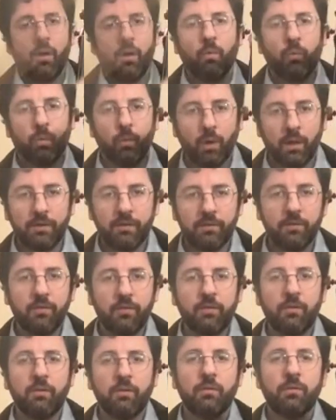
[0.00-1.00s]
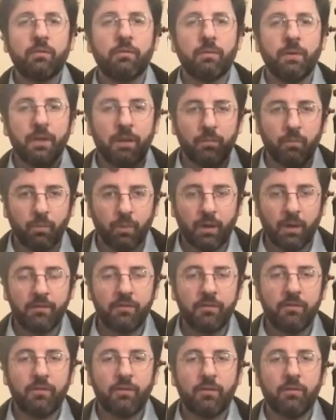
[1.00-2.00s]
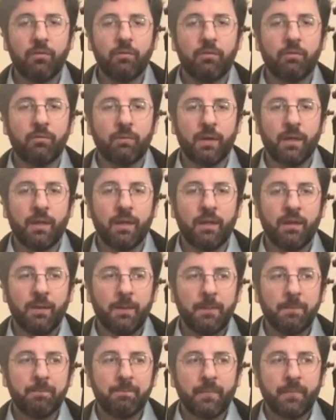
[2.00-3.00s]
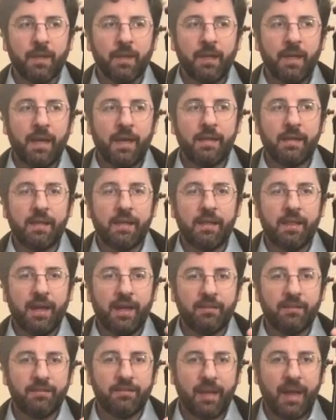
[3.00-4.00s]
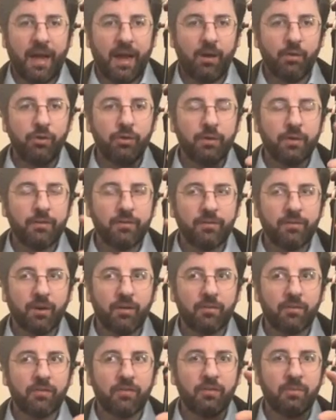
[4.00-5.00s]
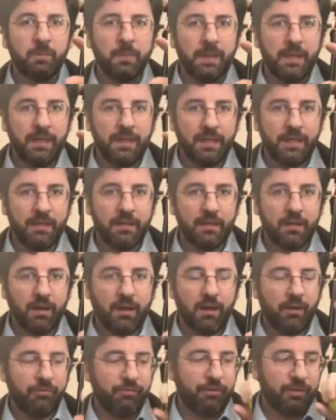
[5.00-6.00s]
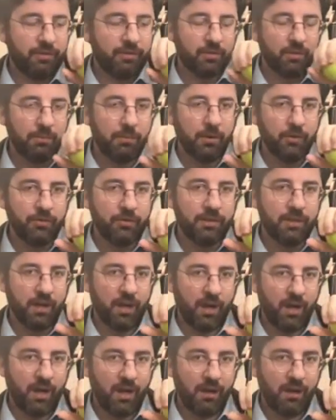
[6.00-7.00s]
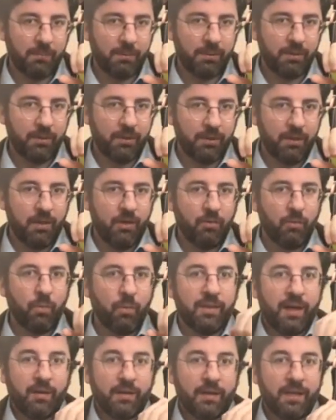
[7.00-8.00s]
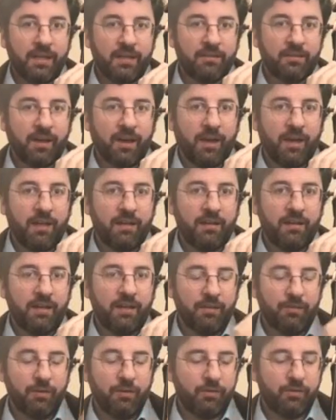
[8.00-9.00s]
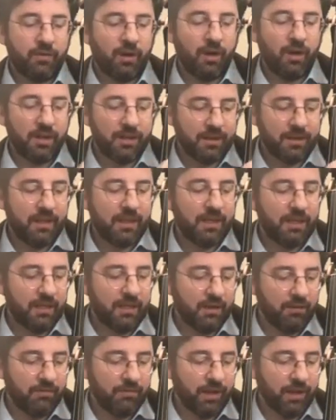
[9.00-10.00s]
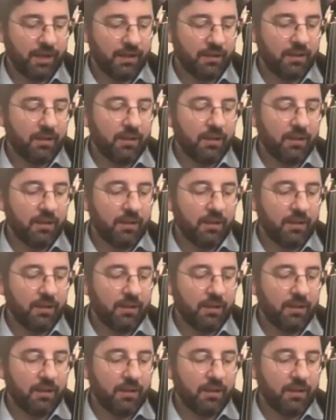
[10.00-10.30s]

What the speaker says: 1, 2, 3, 1, 2, 3. And that's how you can start speeding a physical motion up without getting tight. If you started thinking of like